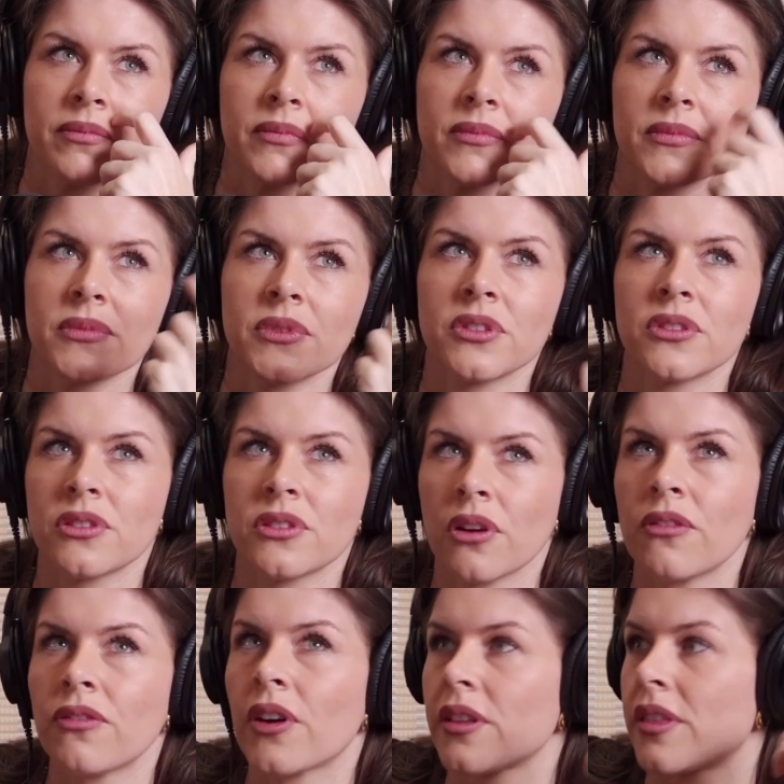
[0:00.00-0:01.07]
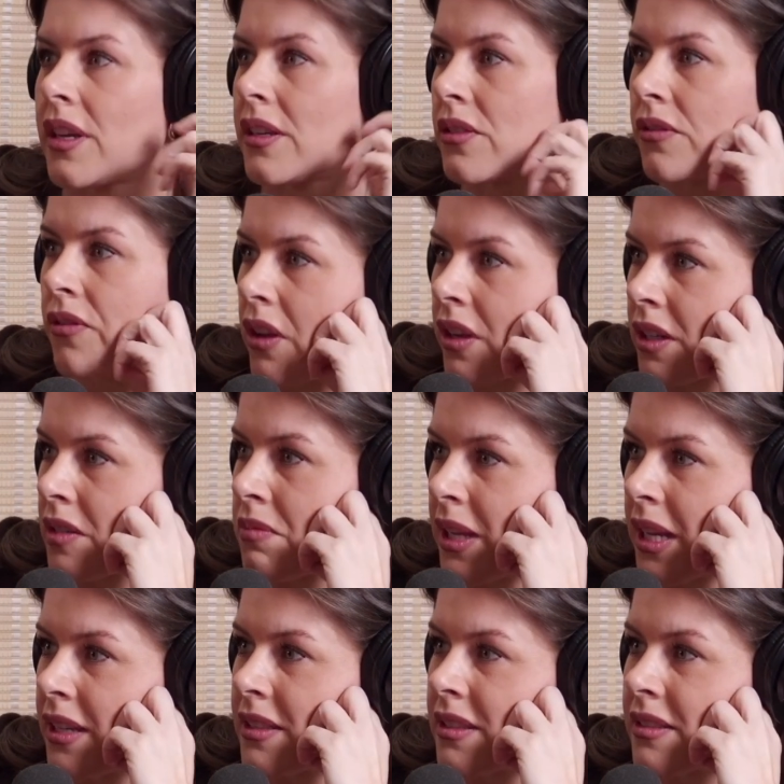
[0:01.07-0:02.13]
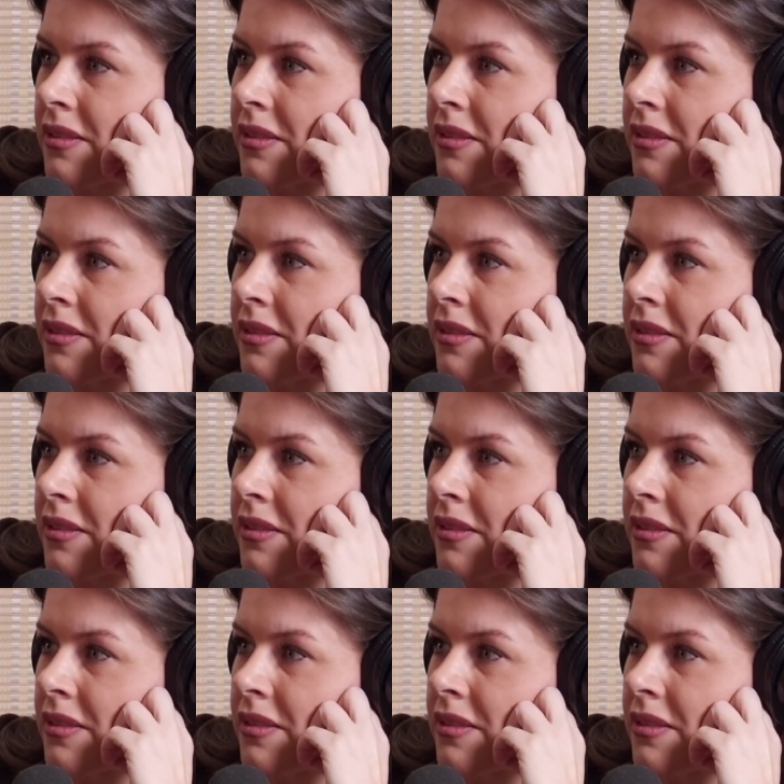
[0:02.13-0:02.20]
so far things are falling into place.